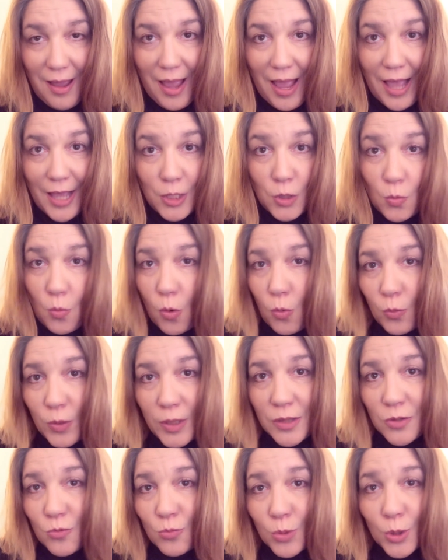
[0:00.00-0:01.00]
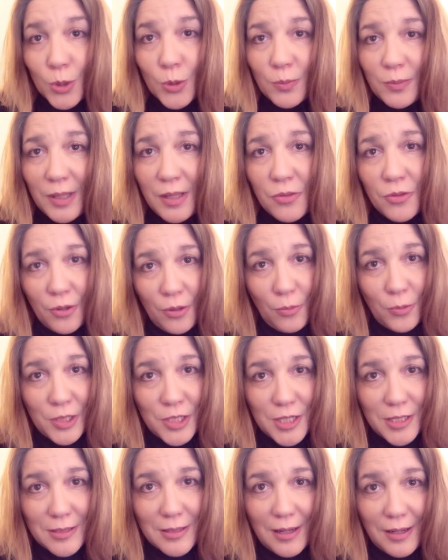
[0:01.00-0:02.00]
And you won't win the room either, which
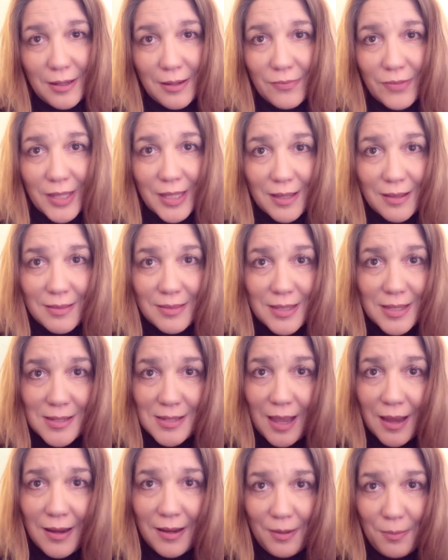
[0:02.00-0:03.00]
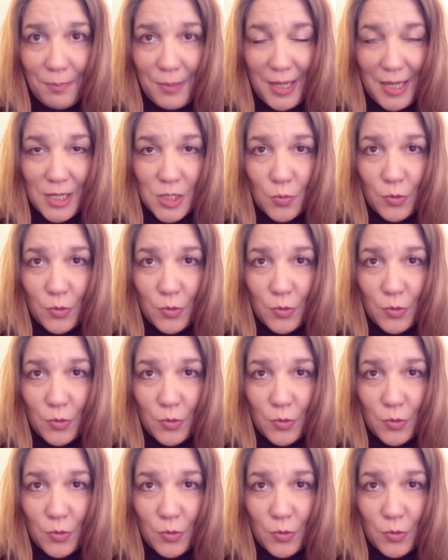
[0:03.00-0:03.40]
is kind of like the second piece,